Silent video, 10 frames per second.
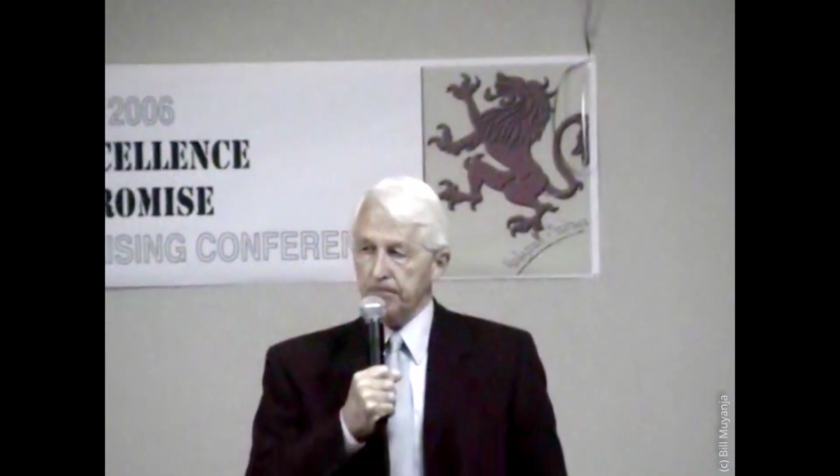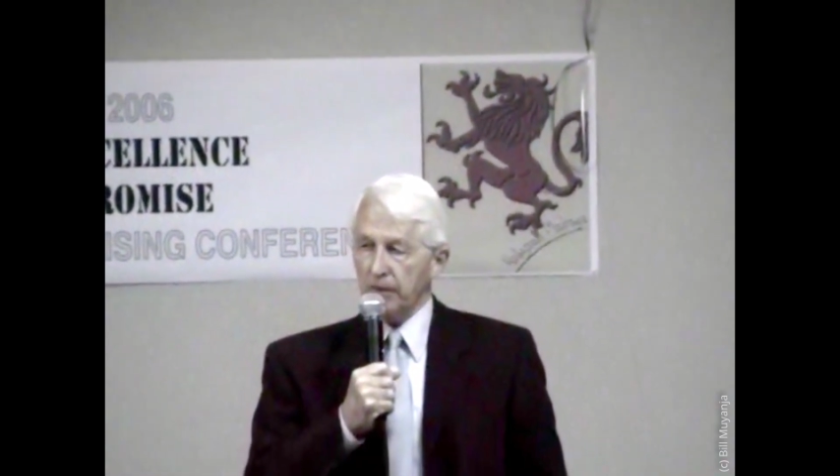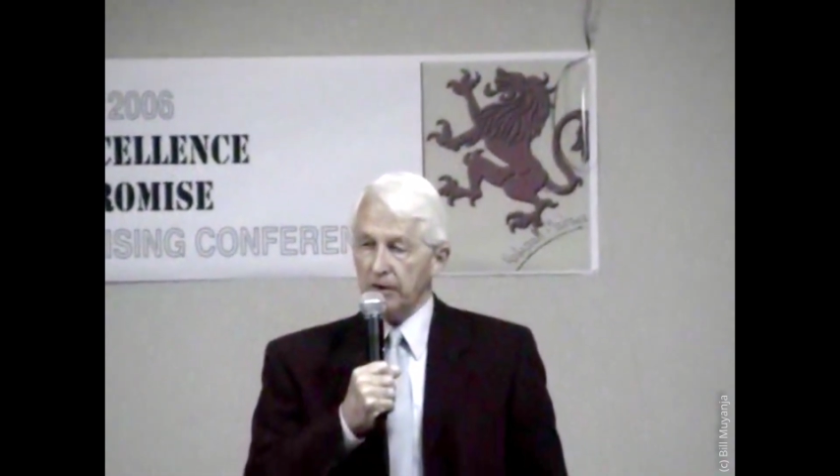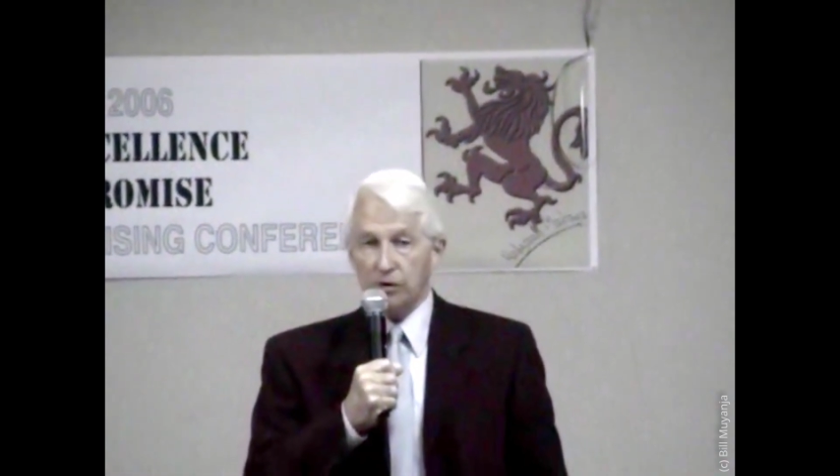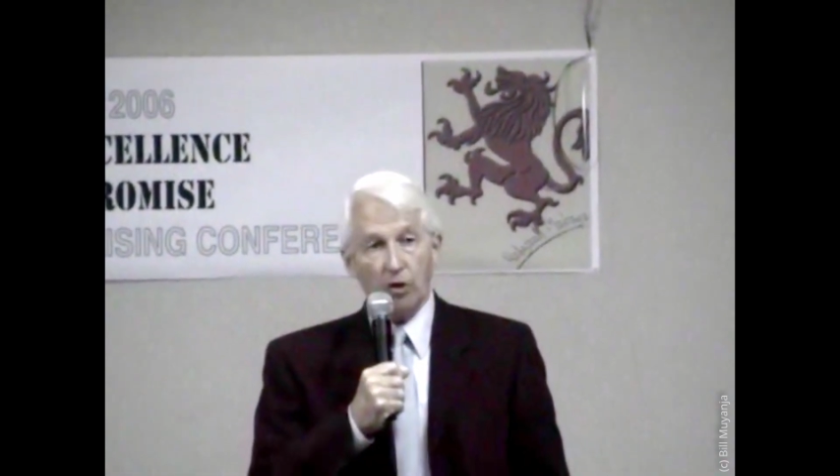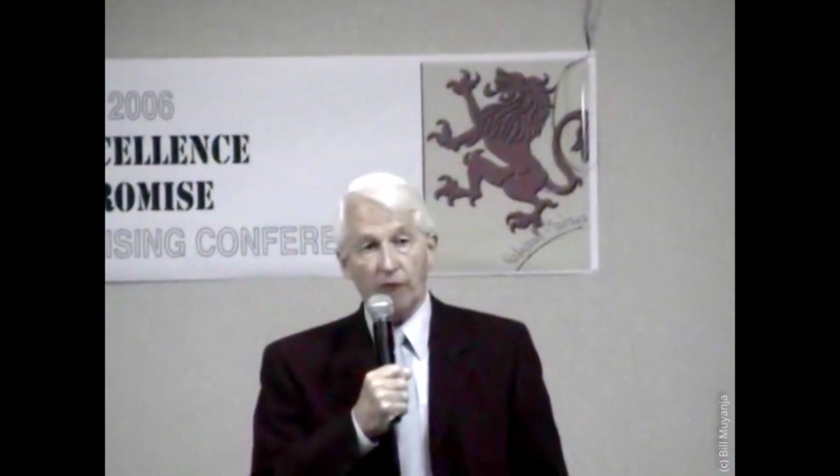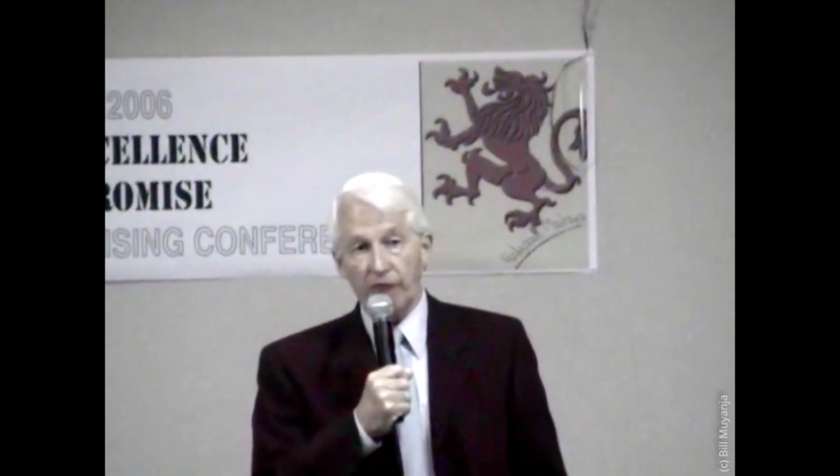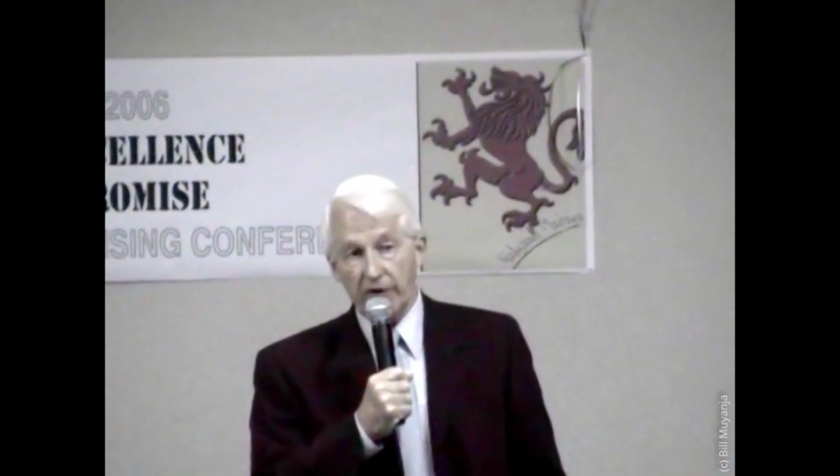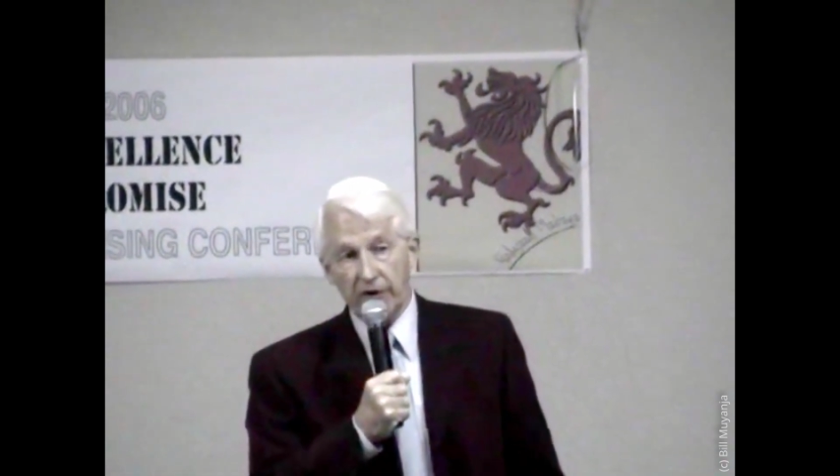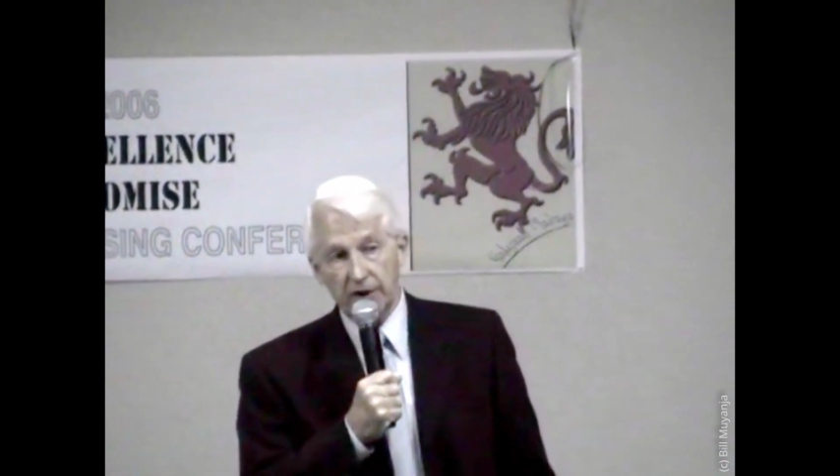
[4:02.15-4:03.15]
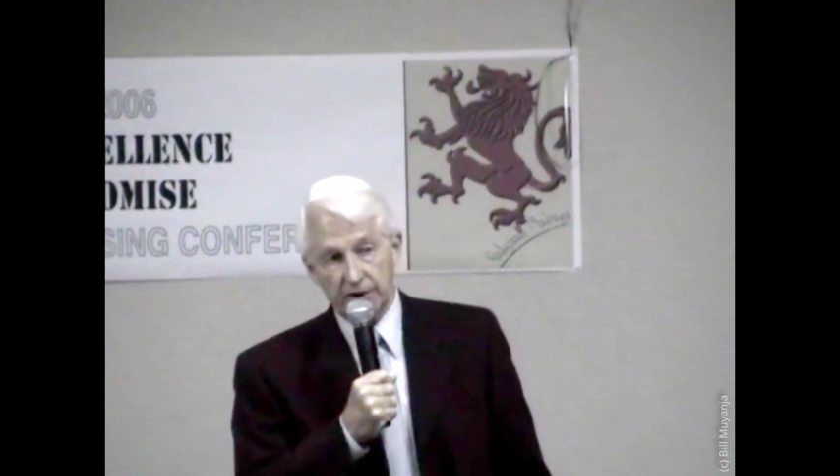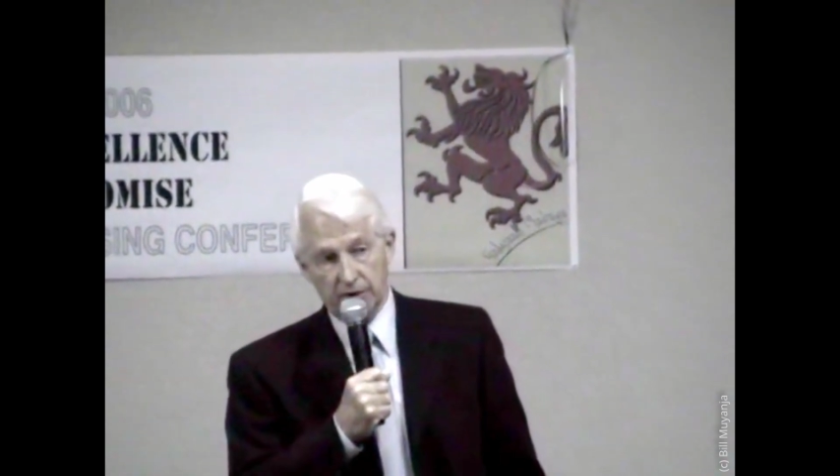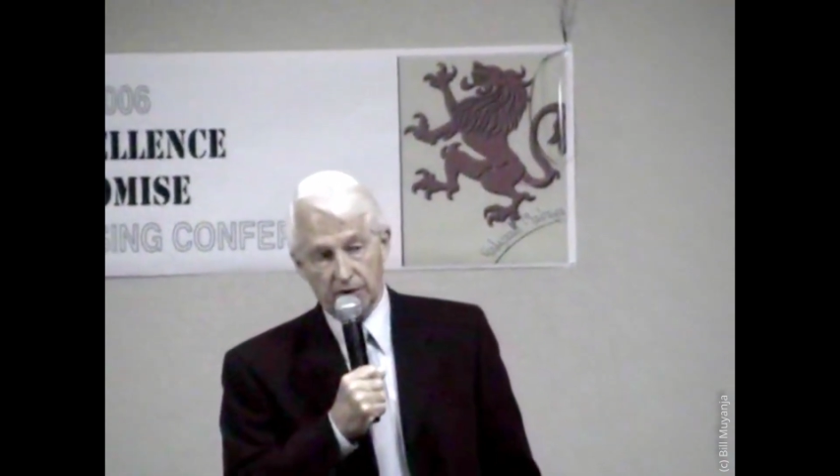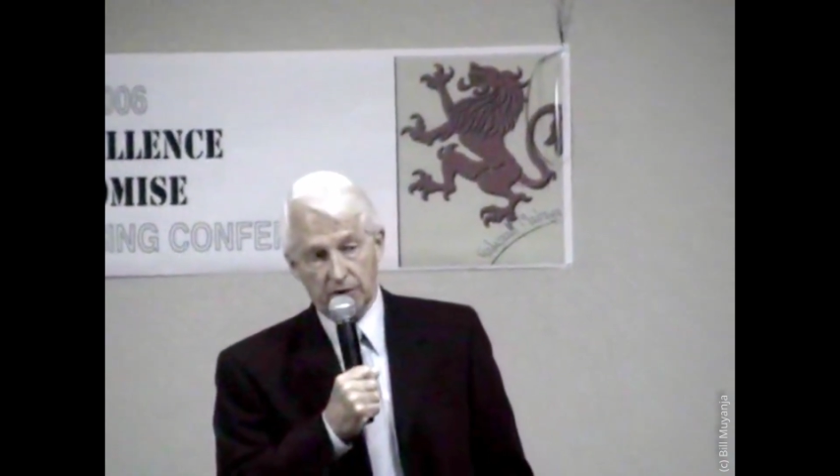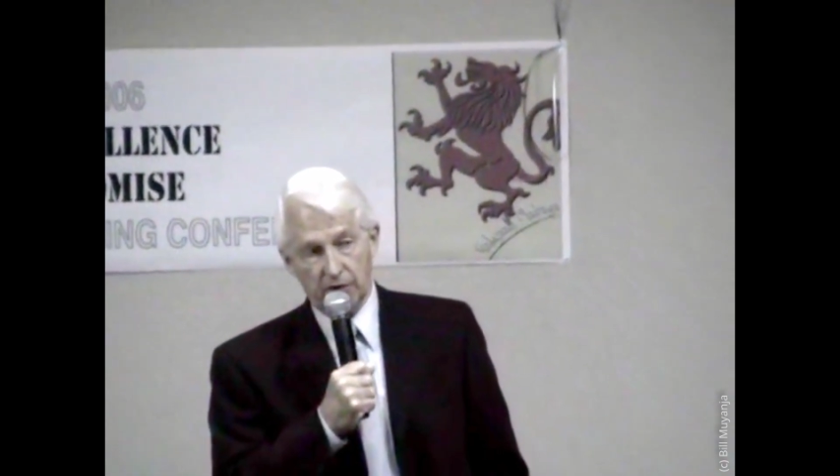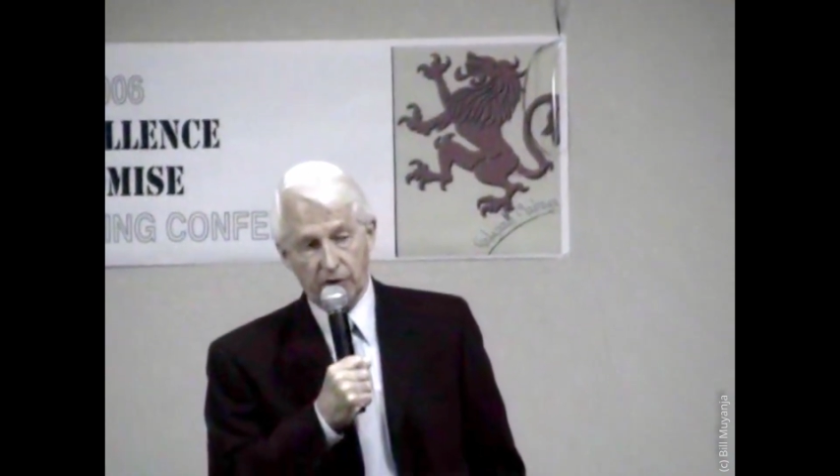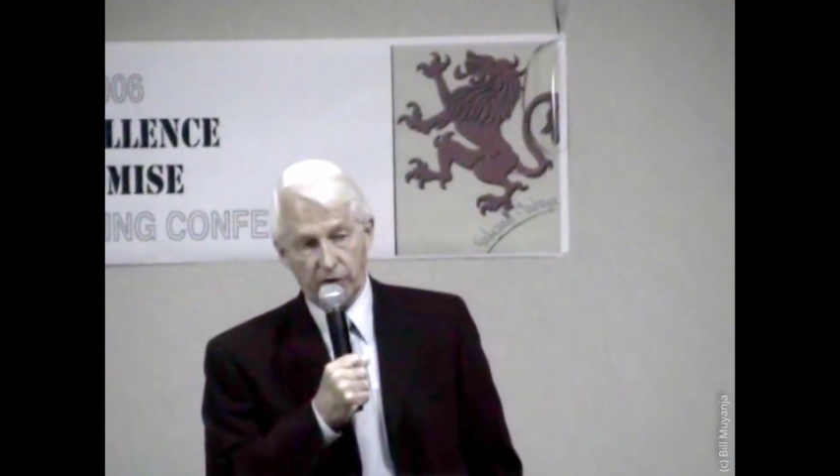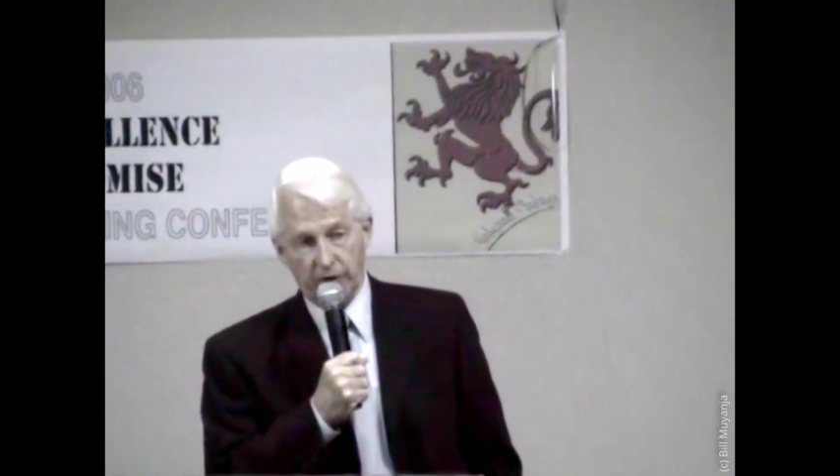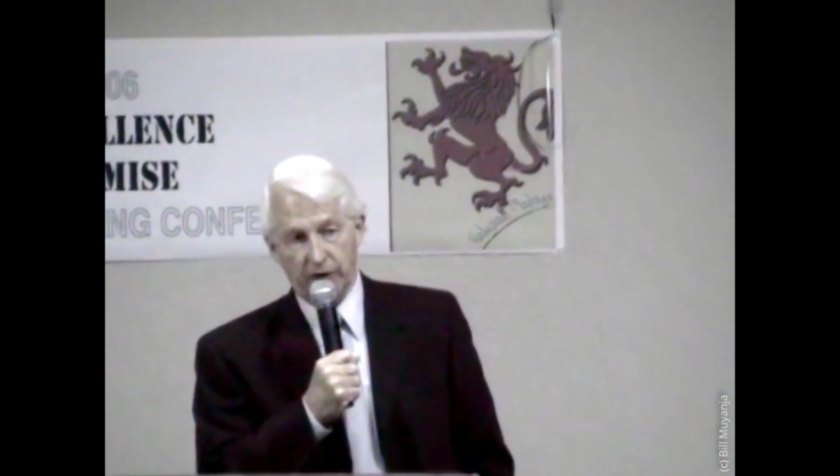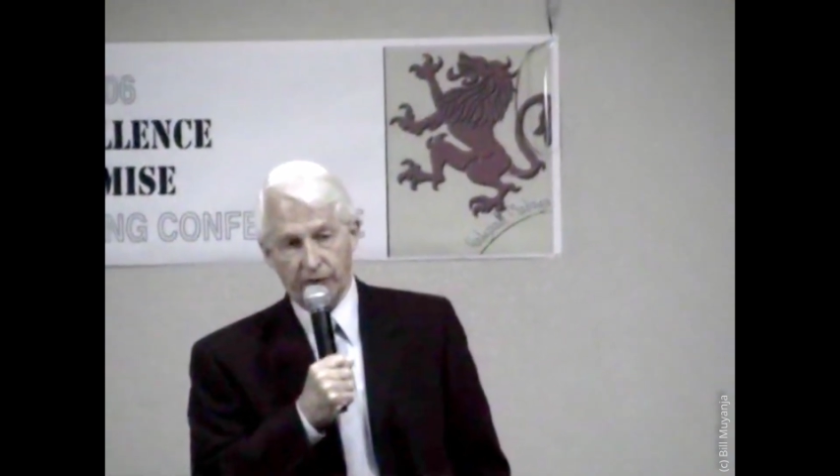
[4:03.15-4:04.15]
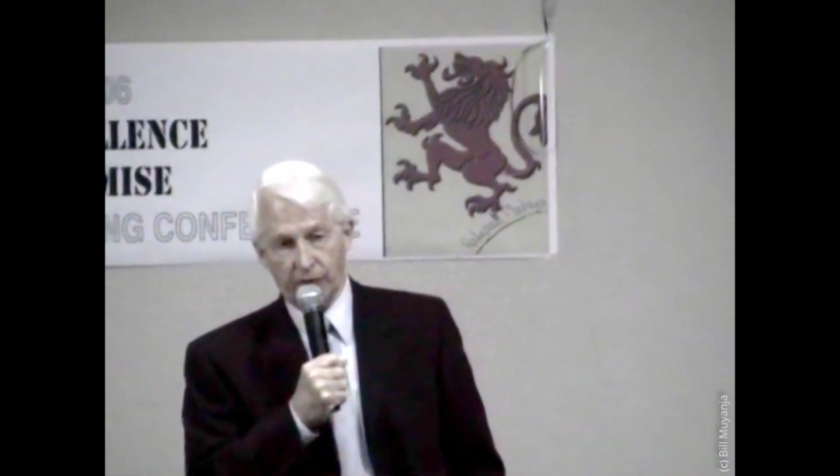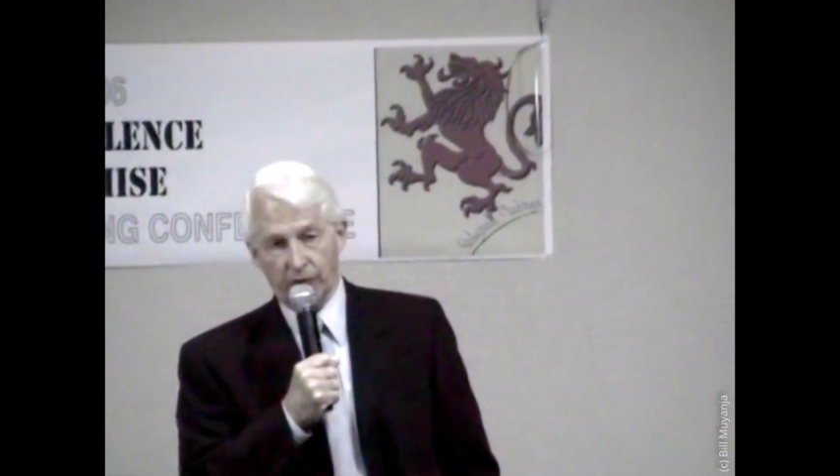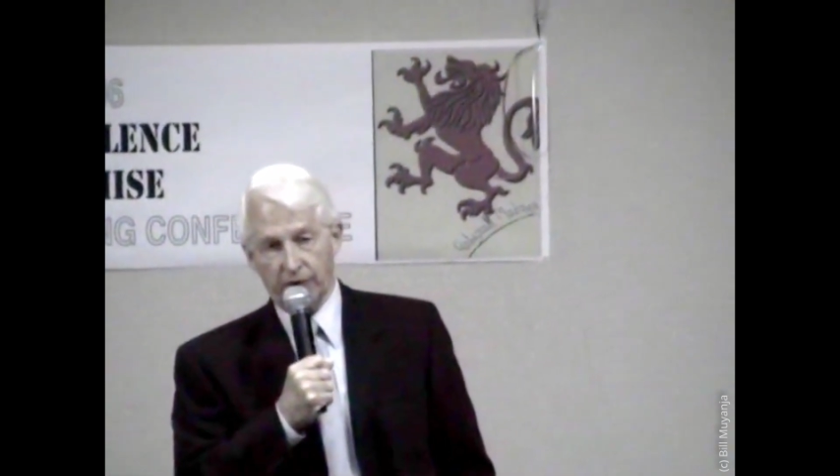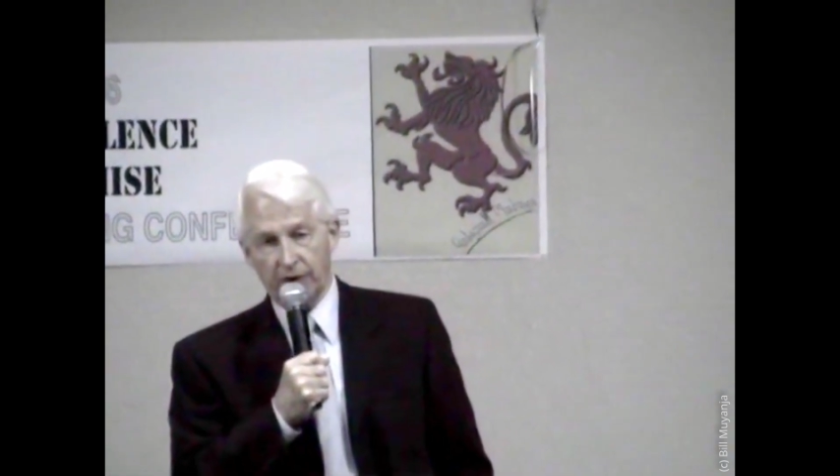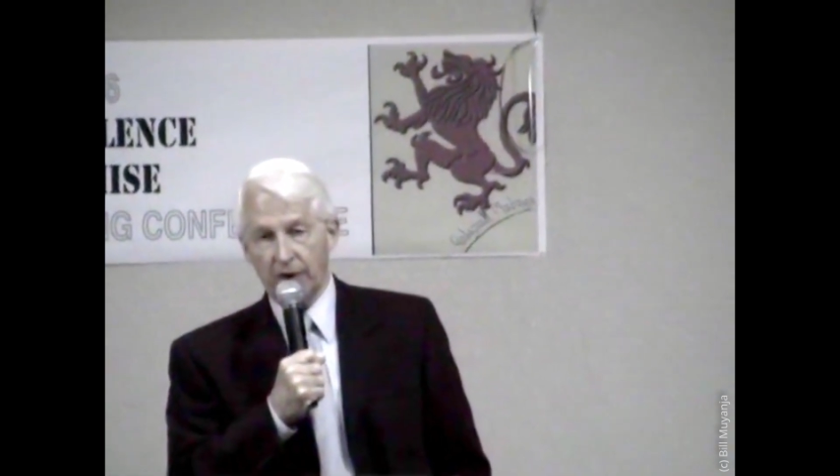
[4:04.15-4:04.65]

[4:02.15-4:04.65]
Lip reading: He got very little credit for it.